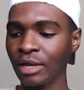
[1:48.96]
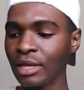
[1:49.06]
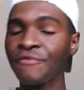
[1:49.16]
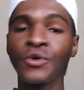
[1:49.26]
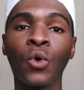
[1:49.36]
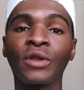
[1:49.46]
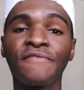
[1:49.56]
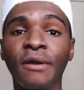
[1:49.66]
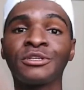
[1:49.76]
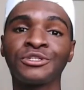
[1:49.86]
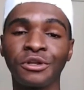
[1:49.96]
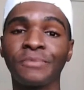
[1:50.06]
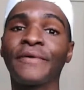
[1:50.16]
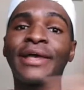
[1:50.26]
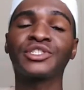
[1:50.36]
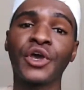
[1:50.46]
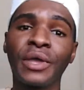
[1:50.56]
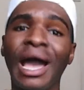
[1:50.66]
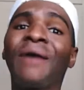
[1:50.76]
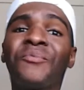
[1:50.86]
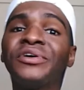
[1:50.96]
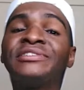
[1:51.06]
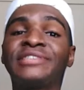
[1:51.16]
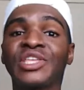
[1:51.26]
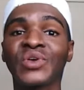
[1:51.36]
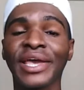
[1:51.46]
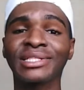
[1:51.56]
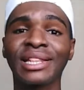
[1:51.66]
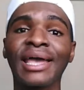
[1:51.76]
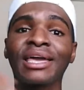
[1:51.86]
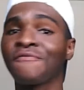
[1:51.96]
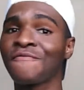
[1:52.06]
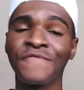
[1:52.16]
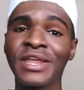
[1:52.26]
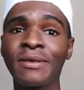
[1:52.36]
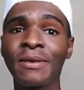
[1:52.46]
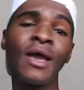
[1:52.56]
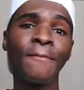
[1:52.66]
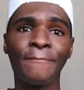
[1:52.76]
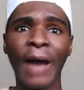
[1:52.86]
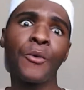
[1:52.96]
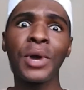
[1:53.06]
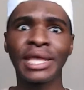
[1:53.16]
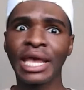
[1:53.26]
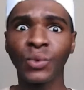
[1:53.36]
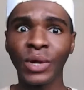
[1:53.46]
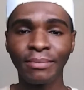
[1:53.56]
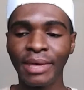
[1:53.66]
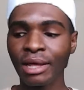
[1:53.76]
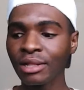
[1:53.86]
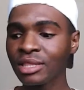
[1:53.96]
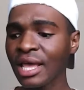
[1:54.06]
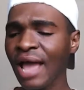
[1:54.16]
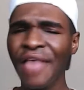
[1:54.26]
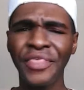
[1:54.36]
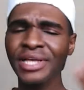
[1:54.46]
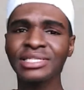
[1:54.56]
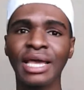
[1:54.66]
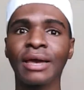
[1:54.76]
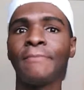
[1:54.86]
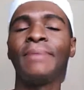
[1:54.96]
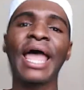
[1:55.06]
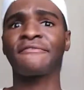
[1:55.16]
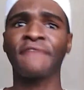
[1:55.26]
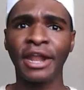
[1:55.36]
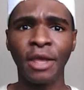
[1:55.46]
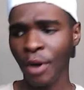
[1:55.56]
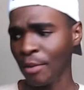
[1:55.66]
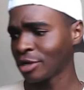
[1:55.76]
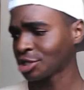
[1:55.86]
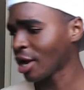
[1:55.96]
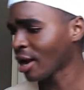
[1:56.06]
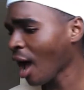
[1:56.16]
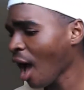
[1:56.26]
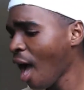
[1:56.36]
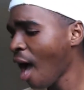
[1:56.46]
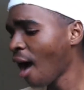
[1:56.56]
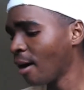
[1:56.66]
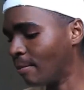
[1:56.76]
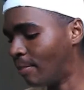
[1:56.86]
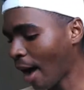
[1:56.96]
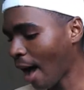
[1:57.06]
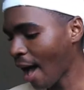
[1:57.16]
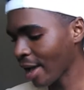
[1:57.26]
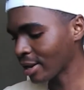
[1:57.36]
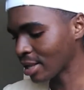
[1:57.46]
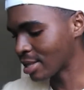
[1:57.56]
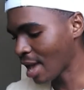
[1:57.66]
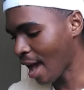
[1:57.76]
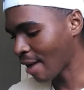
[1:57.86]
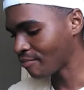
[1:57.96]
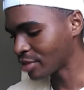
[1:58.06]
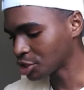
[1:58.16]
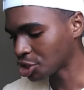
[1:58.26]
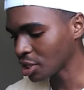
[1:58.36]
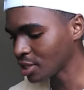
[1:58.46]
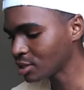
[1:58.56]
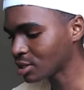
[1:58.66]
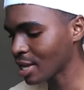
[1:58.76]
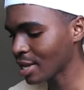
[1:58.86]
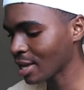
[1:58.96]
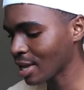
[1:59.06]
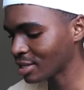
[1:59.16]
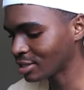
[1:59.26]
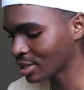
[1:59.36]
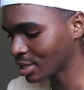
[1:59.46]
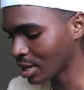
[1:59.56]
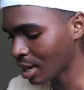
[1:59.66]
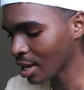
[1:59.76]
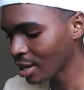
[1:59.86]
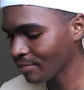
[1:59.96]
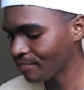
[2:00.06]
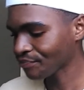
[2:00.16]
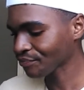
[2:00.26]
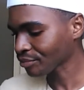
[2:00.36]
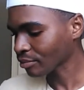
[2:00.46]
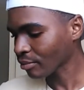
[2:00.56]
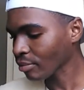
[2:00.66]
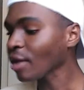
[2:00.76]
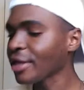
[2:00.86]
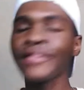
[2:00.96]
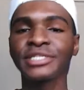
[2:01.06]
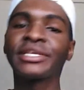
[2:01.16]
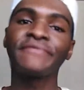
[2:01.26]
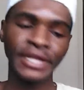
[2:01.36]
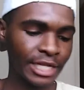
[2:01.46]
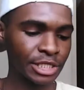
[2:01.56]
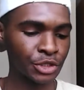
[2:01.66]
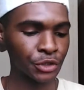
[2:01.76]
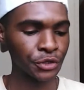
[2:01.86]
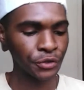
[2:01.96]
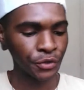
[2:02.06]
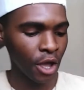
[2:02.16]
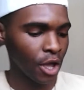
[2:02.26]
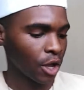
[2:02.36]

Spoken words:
if you order from a certain price going upwards, then you get like a free buy one get one meal thing. I think it's like a Black Friday promotion. But yeah, the cheese thing is here. Yeah, there's definitely two.